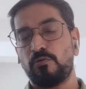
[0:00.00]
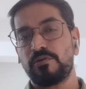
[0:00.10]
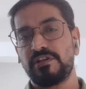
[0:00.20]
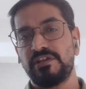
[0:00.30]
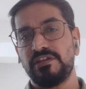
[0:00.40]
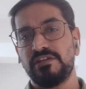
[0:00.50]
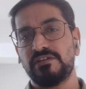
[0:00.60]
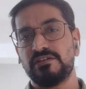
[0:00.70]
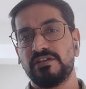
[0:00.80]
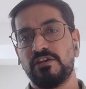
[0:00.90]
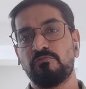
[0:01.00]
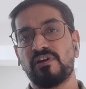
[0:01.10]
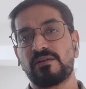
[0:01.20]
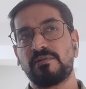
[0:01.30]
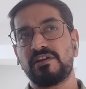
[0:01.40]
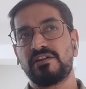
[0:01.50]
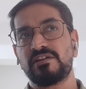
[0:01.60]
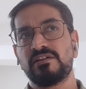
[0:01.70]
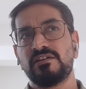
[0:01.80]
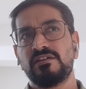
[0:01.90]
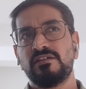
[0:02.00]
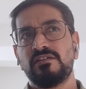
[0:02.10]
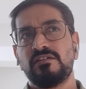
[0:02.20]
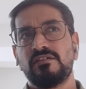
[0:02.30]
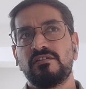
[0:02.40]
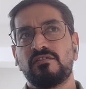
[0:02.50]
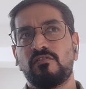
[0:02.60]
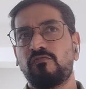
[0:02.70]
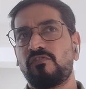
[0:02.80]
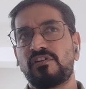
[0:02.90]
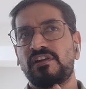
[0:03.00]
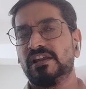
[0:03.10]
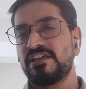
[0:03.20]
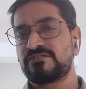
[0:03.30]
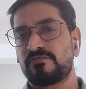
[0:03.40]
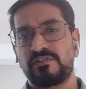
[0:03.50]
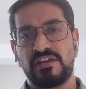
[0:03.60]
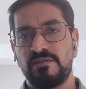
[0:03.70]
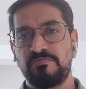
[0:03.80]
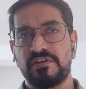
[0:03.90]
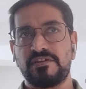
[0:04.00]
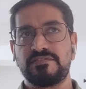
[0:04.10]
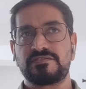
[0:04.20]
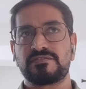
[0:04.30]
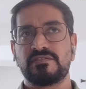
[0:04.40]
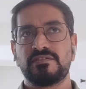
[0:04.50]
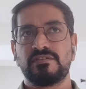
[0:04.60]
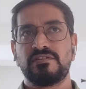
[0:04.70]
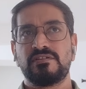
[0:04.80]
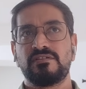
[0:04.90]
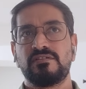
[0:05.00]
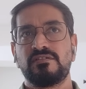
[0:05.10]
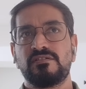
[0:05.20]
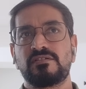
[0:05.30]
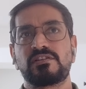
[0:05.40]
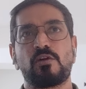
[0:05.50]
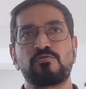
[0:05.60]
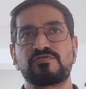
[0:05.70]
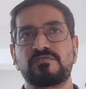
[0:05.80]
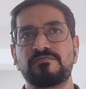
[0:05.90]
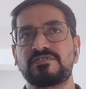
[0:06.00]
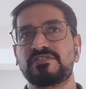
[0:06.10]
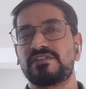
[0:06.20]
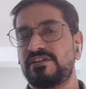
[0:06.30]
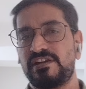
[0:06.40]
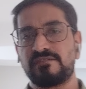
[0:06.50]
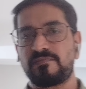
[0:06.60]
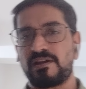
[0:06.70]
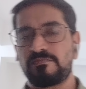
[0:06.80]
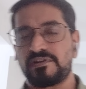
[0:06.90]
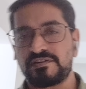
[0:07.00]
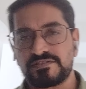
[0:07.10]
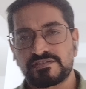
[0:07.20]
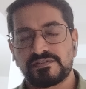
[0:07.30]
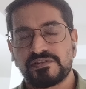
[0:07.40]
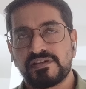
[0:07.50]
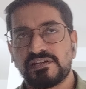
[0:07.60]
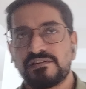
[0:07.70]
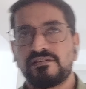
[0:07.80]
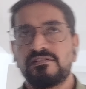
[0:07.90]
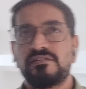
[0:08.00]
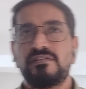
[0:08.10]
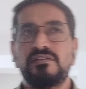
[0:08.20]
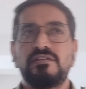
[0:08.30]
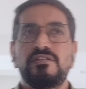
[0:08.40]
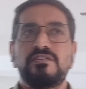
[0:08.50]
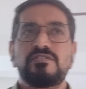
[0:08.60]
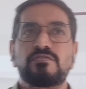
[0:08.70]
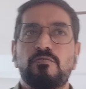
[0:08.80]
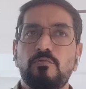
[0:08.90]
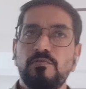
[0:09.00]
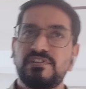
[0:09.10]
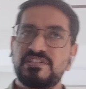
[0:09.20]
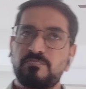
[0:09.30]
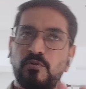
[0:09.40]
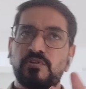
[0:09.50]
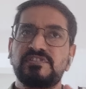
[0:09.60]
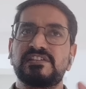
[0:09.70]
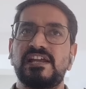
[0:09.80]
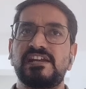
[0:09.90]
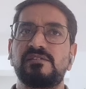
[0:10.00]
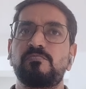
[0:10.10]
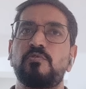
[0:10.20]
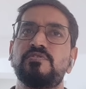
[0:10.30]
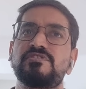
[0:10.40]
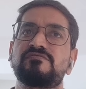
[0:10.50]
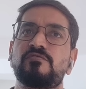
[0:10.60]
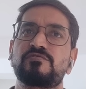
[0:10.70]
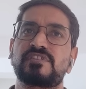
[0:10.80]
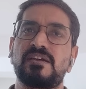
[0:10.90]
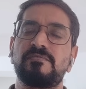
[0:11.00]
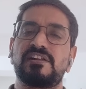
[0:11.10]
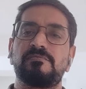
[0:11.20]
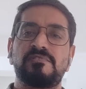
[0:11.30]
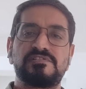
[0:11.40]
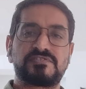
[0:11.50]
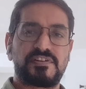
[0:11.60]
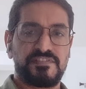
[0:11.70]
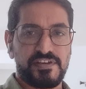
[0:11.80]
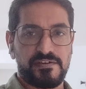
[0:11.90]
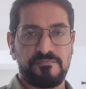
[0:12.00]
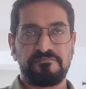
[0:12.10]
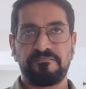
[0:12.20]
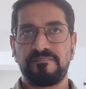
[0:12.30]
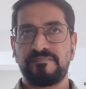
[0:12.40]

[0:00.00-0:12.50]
in OT environment often relies on APIs, cloud services, and data pipelines. So all these potential entry points for cyber criminals are there.